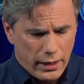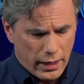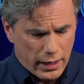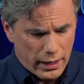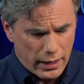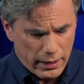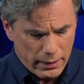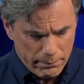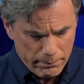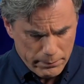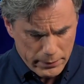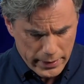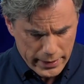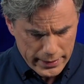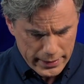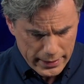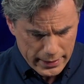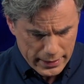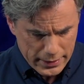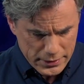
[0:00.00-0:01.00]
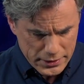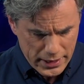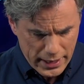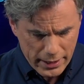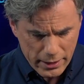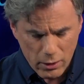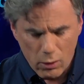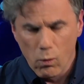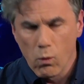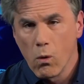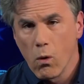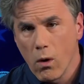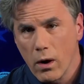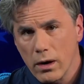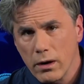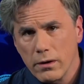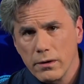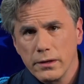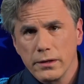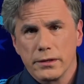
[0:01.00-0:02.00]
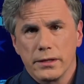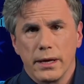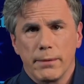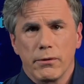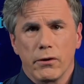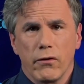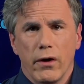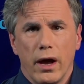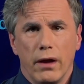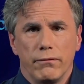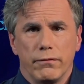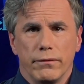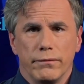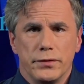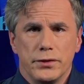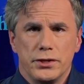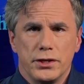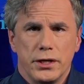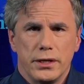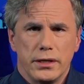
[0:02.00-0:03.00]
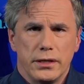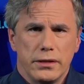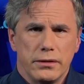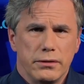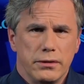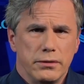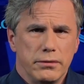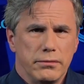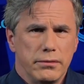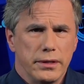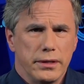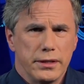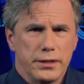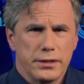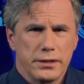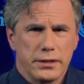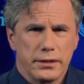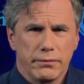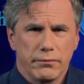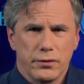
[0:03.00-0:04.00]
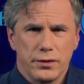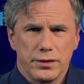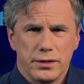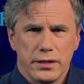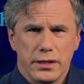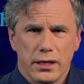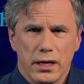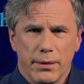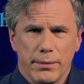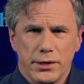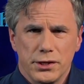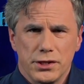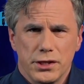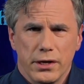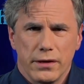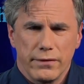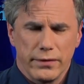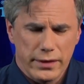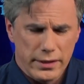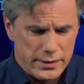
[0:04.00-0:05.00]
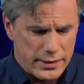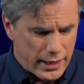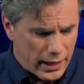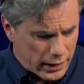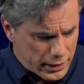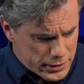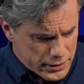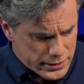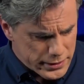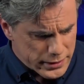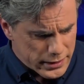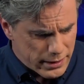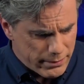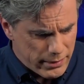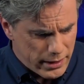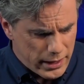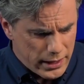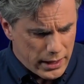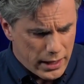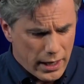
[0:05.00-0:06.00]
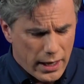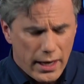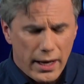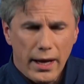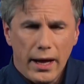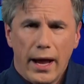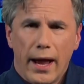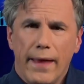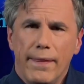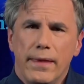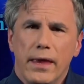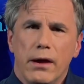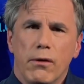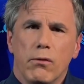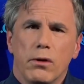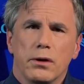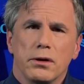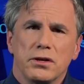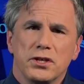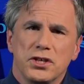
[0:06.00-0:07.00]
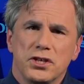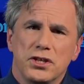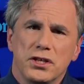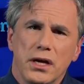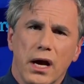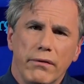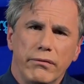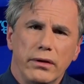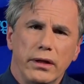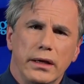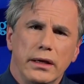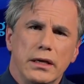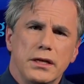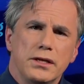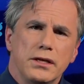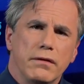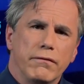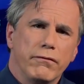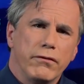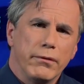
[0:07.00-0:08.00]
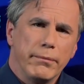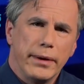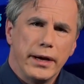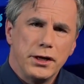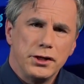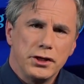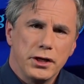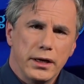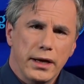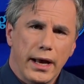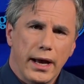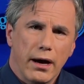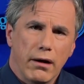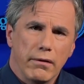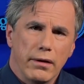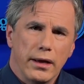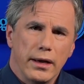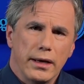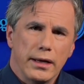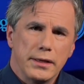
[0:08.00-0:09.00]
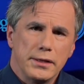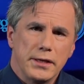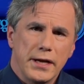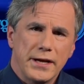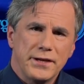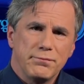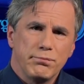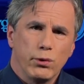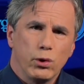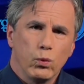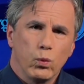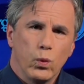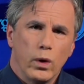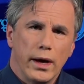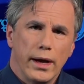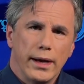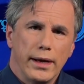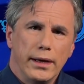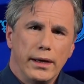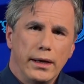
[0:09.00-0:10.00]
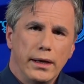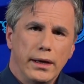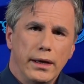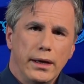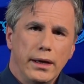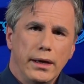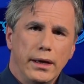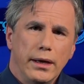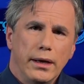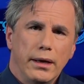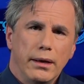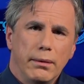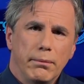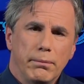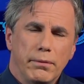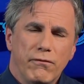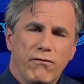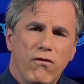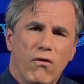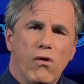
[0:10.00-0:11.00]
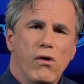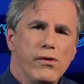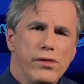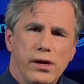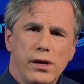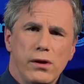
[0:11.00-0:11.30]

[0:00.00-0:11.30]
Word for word: Uh, but uh, Senator Warner, the Democrat from Virginia, who is, was the incoming chair of the Intelligence Committee, and they were shoveling this information out in a desperate way before